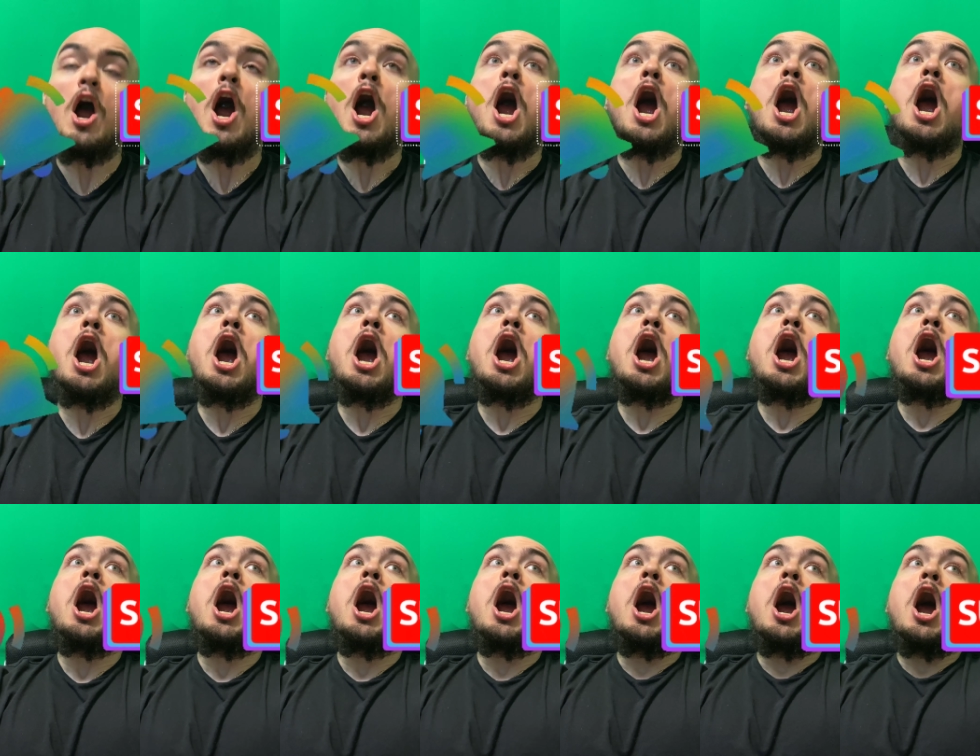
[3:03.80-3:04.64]
and
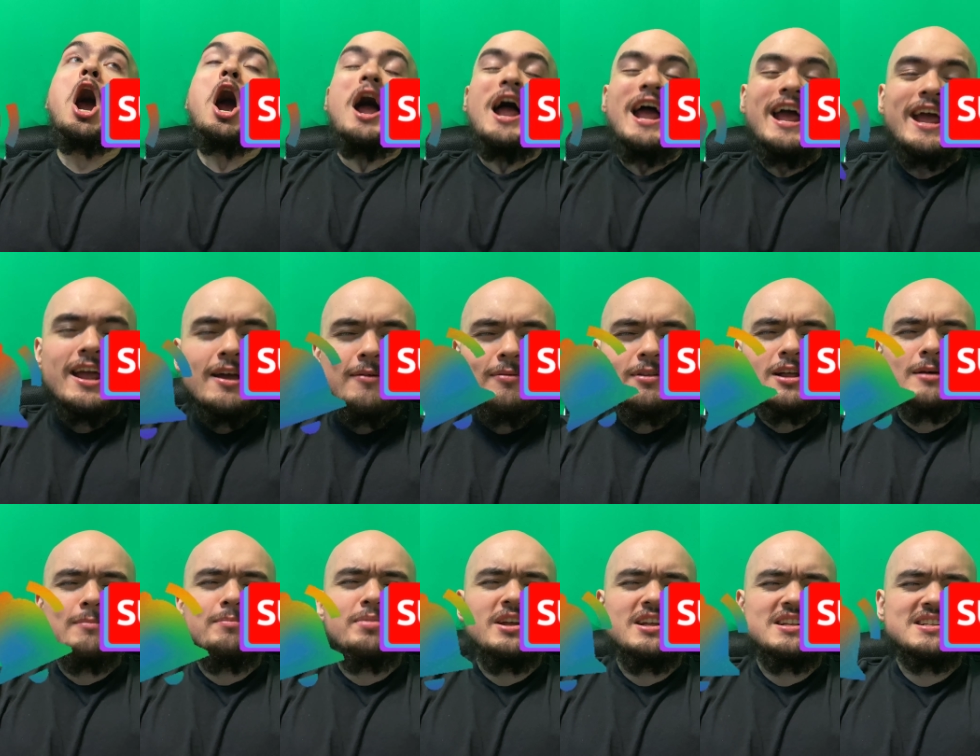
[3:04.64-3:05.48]
with
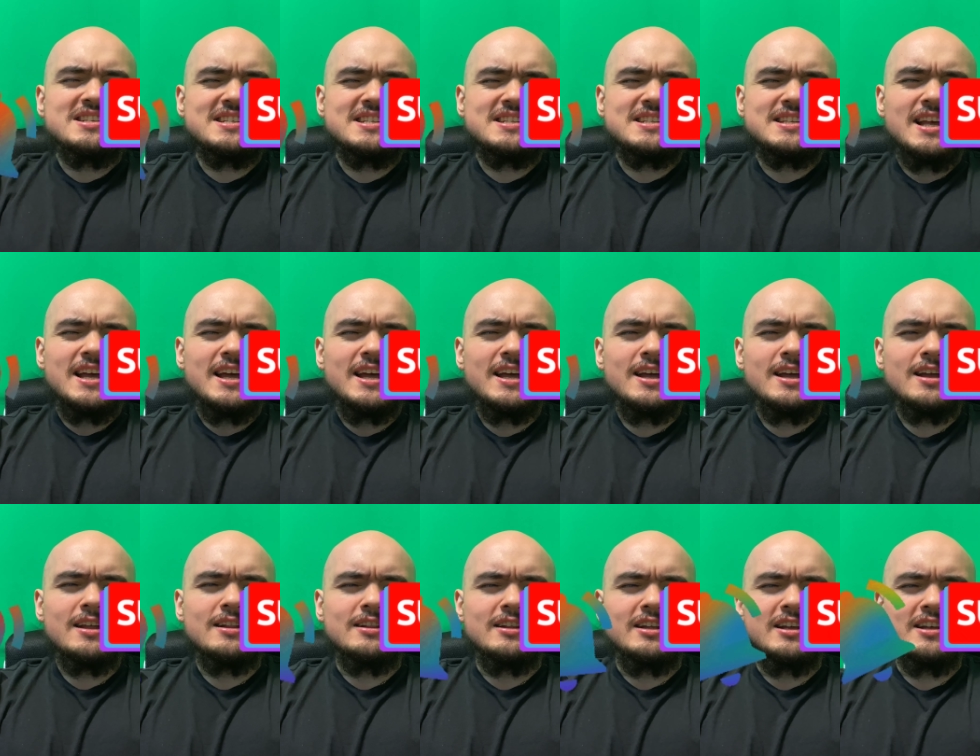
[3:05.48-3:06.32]
that being
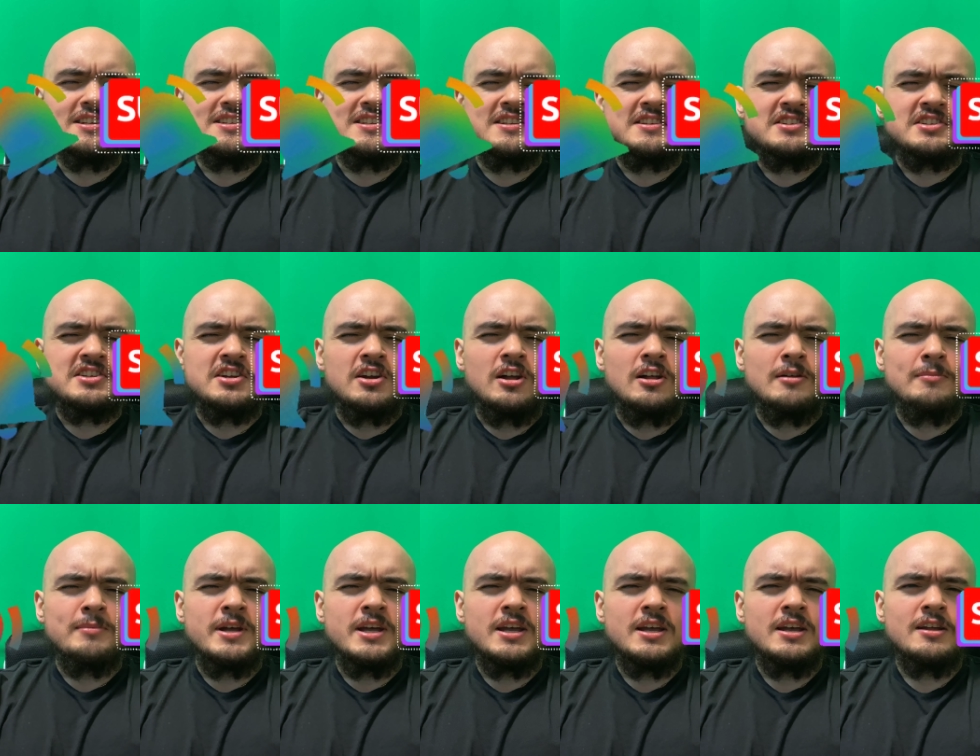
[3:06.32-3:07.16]
said, ladies and
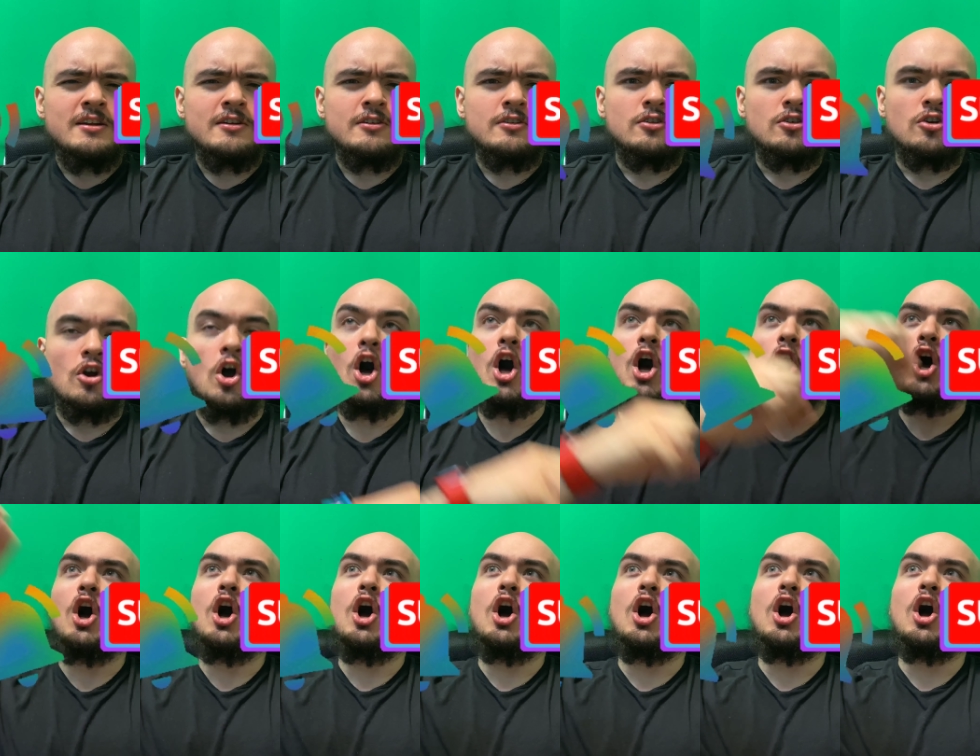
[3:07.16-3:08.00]
gentlemen,
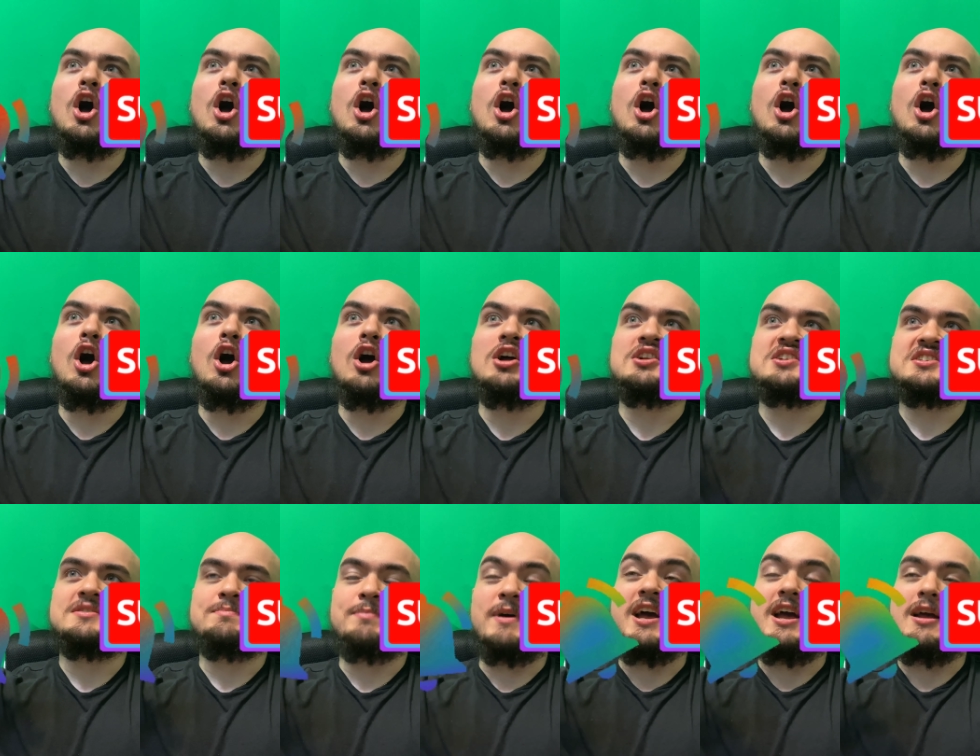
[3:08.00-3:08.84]
good
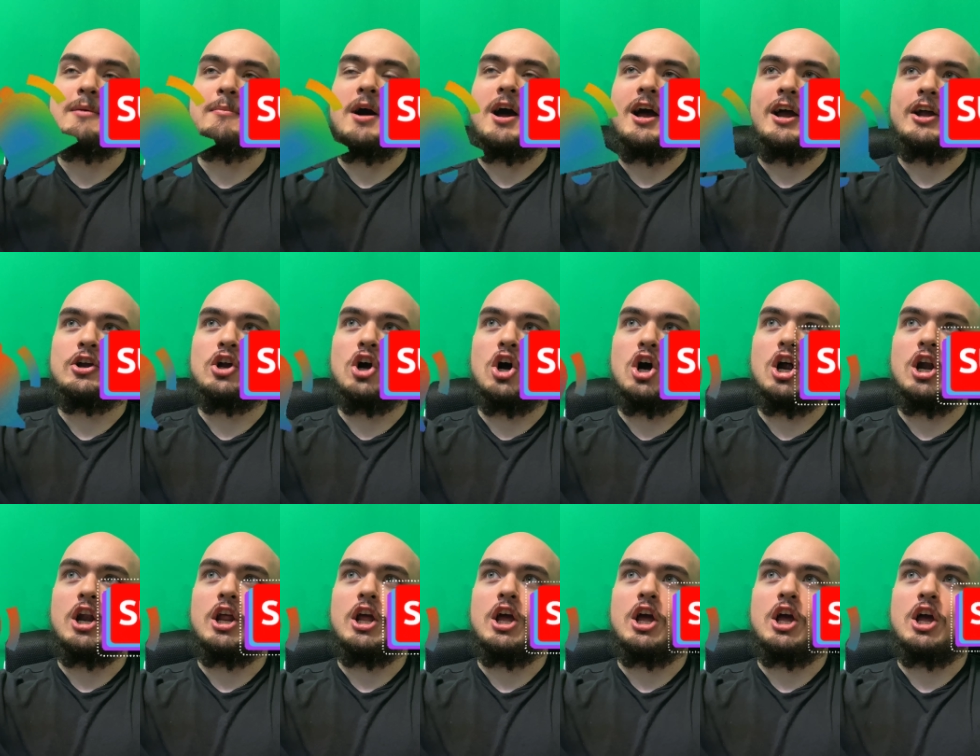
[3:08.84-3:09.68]
save my
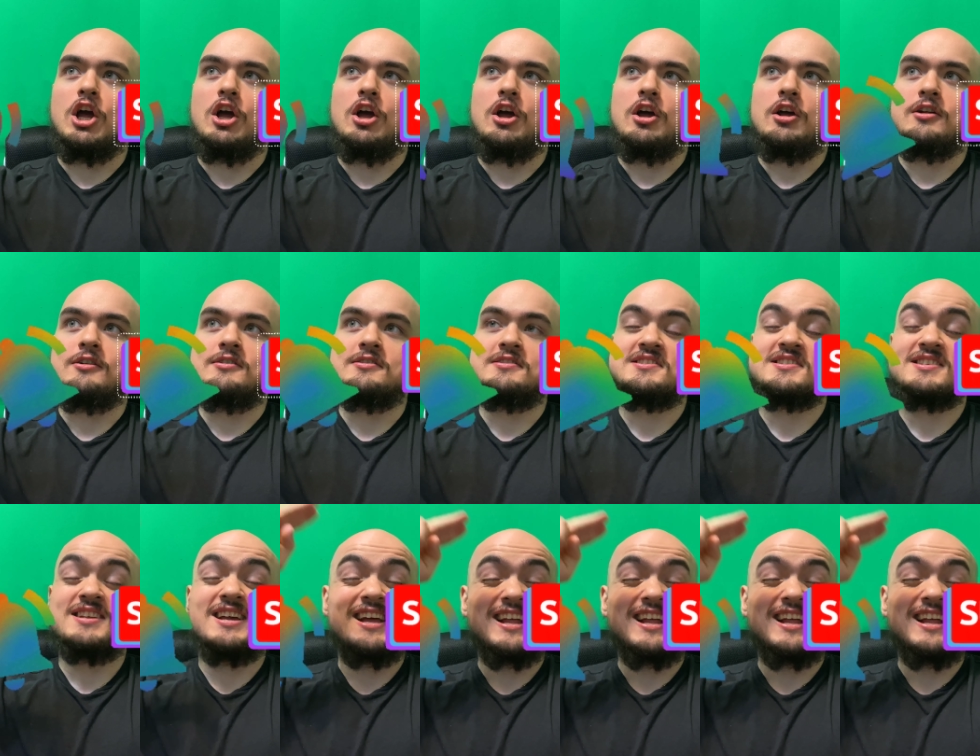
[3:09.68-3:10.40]
guardian!